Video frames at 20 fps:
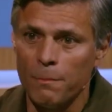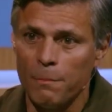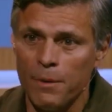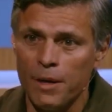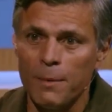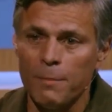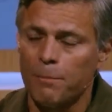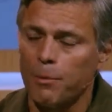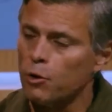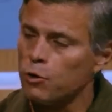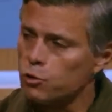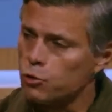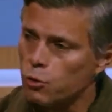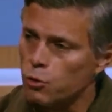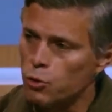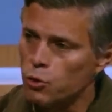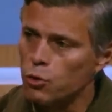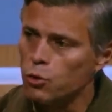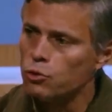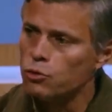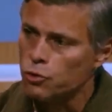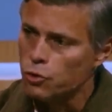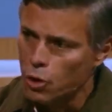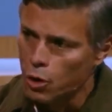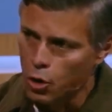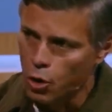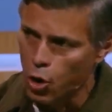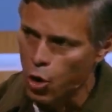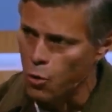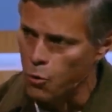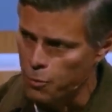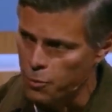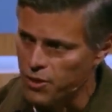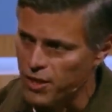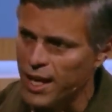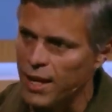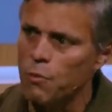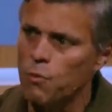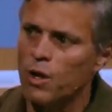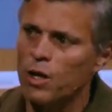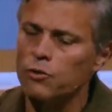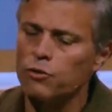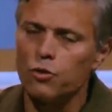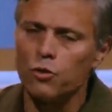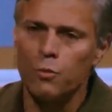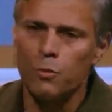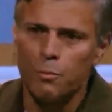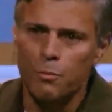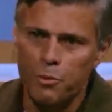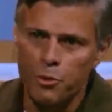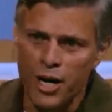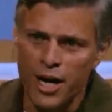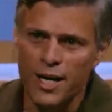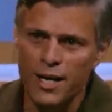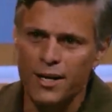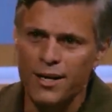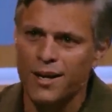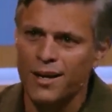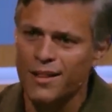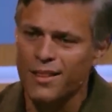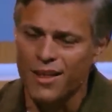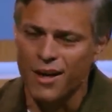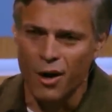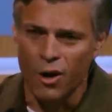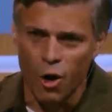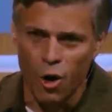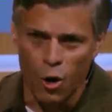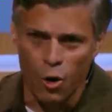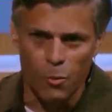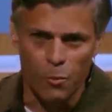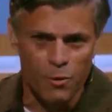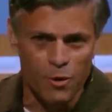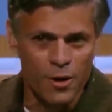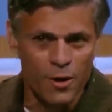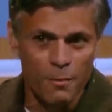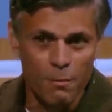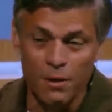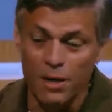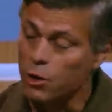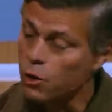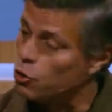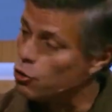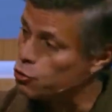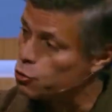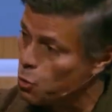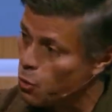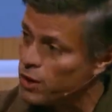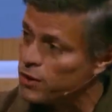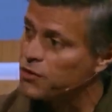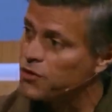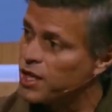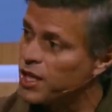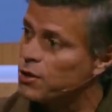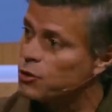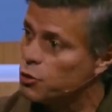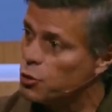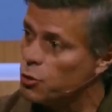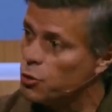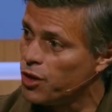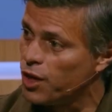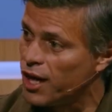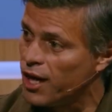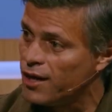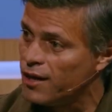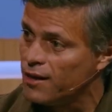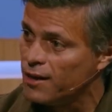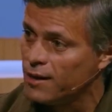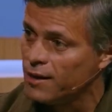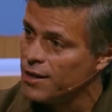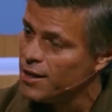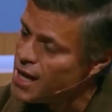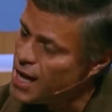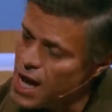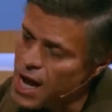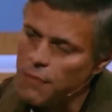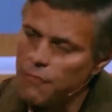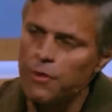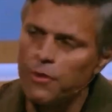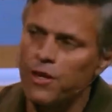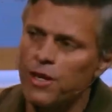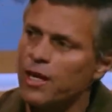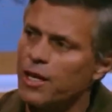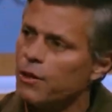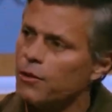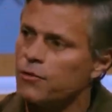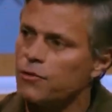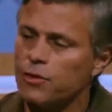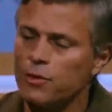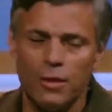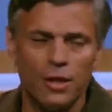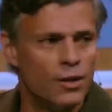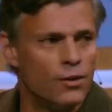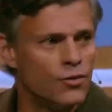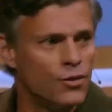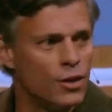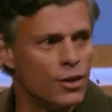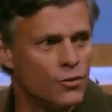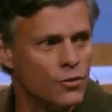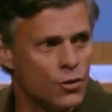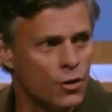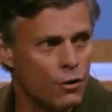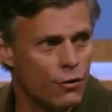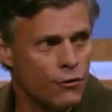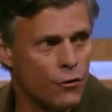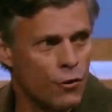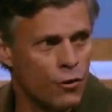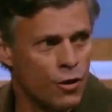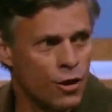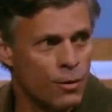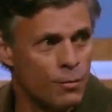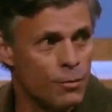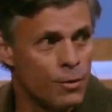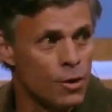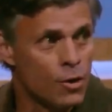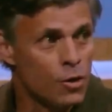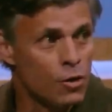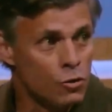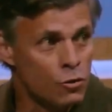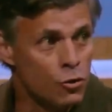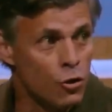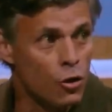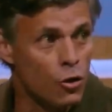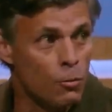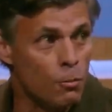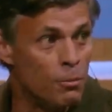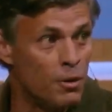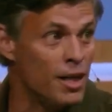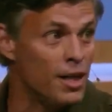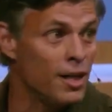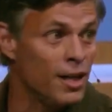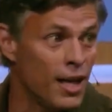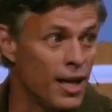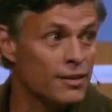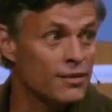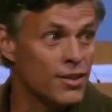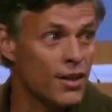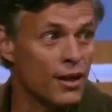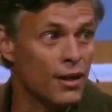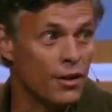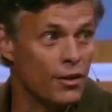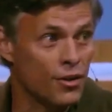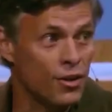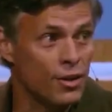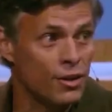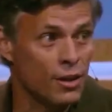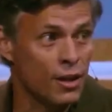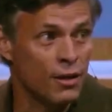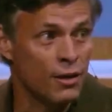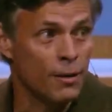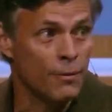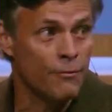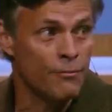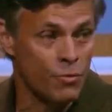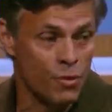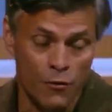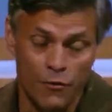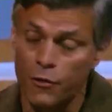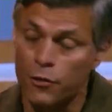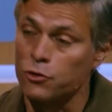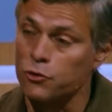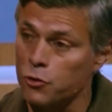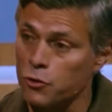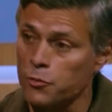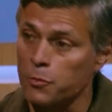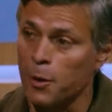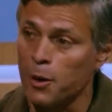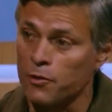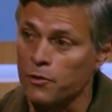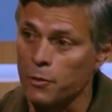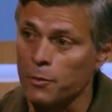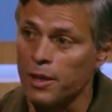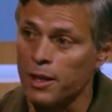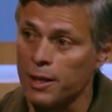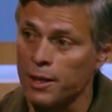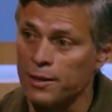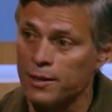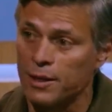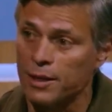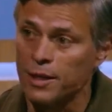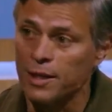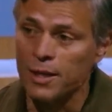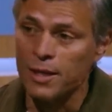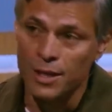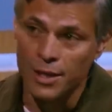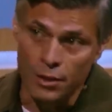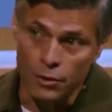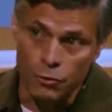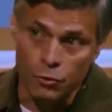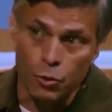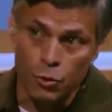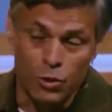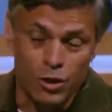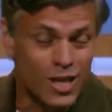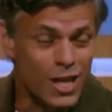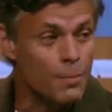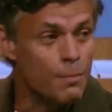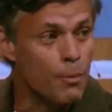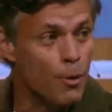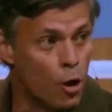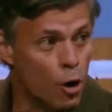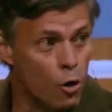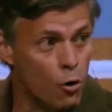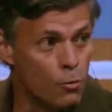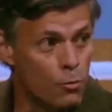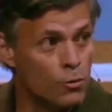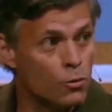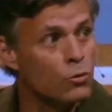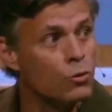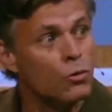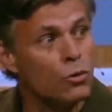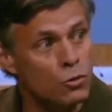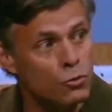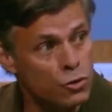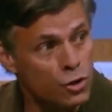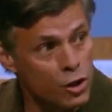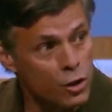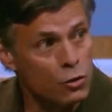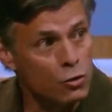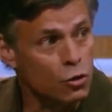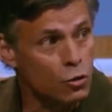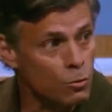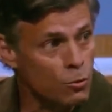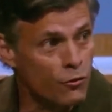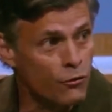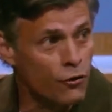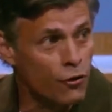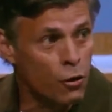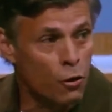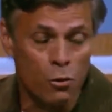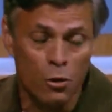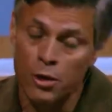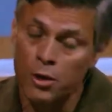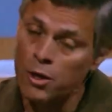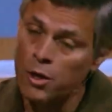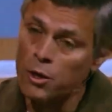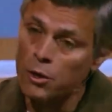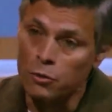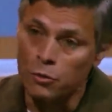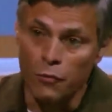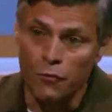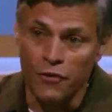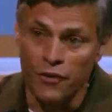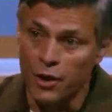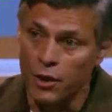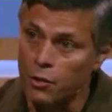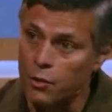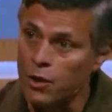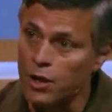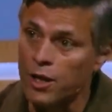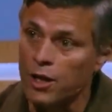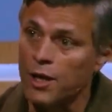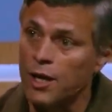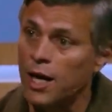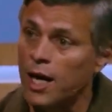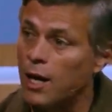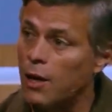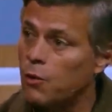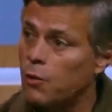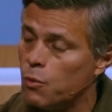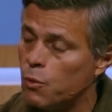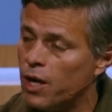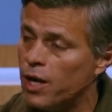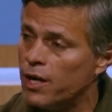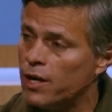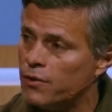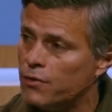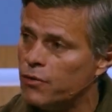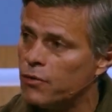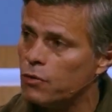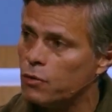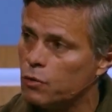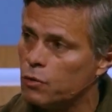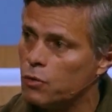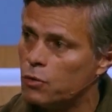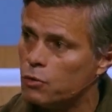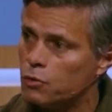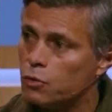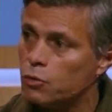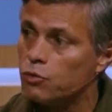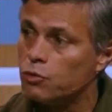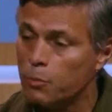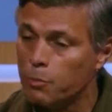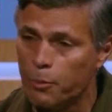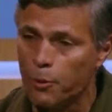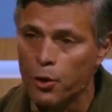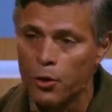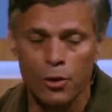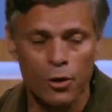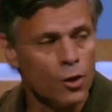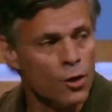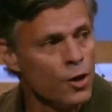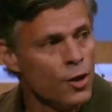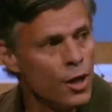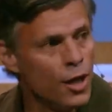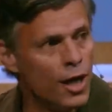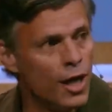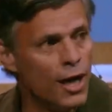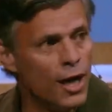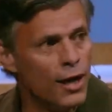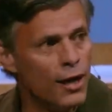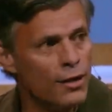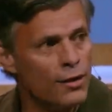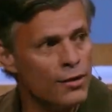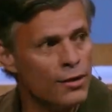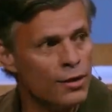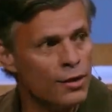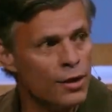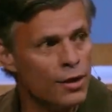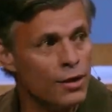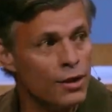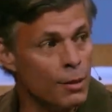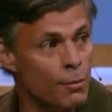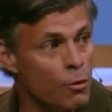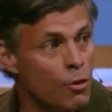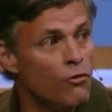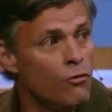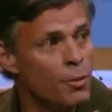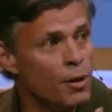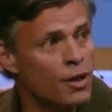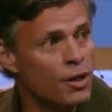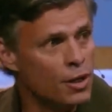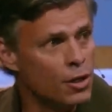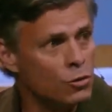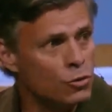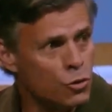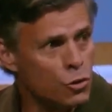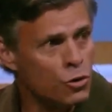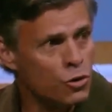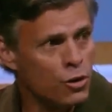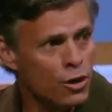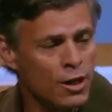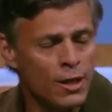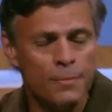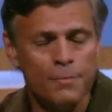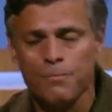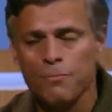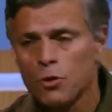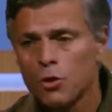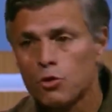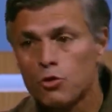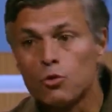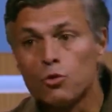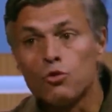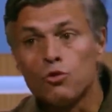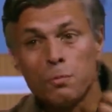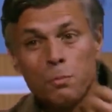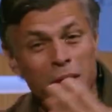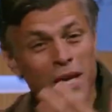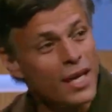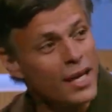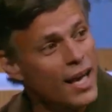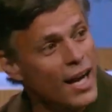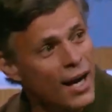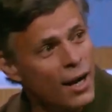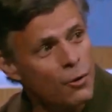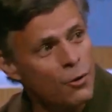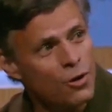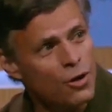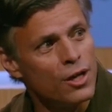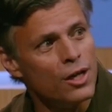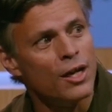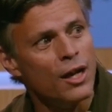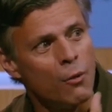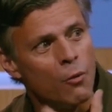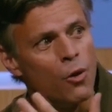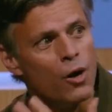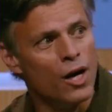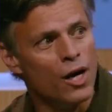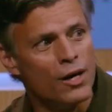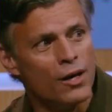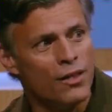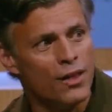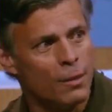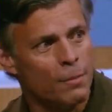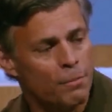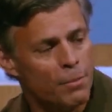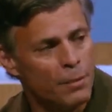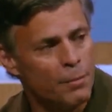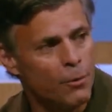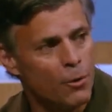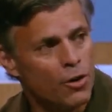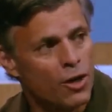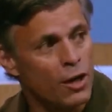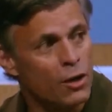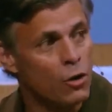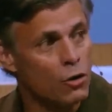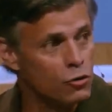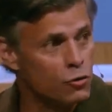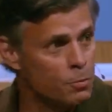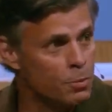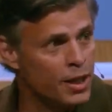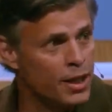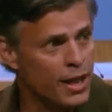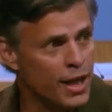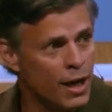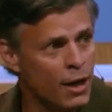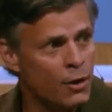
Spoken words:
people to lose hope. They want to break the hope, because once they do that, everything else is easier for them. So being in exile, I think the first responsibility is to keep hope, to continue to move forward, to figure out ways to support the movement internally, to speak out in a way that people cannot speak